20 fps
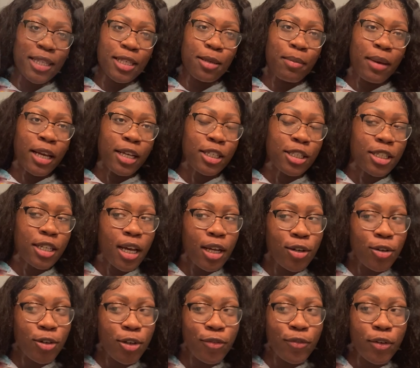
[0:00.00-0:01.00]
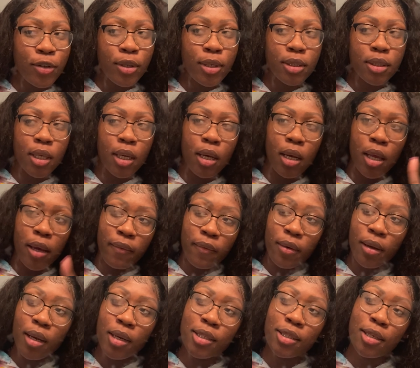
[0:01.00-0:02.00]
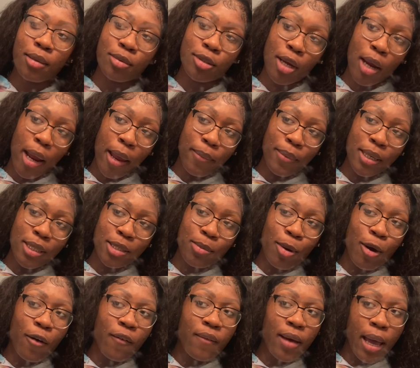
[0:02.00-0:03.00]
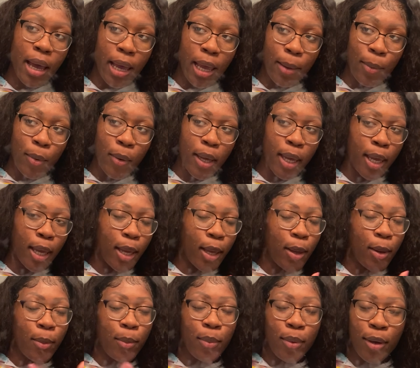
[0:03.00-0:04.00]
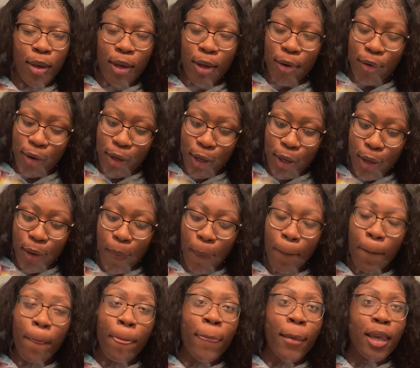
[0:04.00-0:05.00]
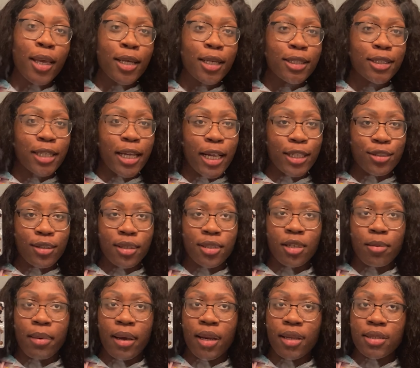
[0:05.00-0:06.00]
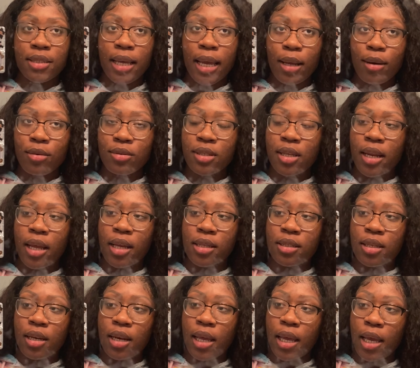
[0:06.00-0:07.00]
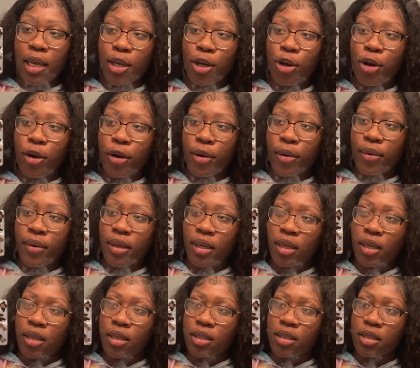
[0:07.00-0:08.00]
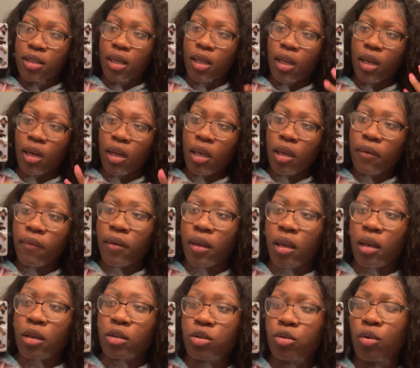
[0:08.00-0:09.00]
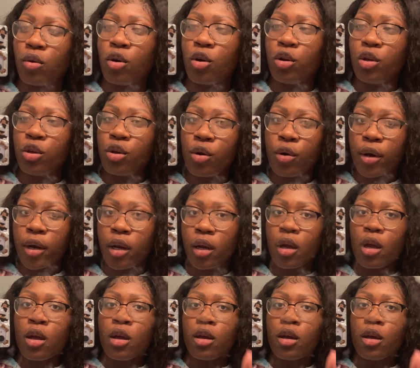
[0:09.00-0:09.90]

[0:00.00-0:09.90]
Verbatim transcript: to my channel, and if you're new, you should definitely subscribe because I'm all vibe, okay? Period. So as you can tell by the title, today is the day your girl is leaving to go to New York.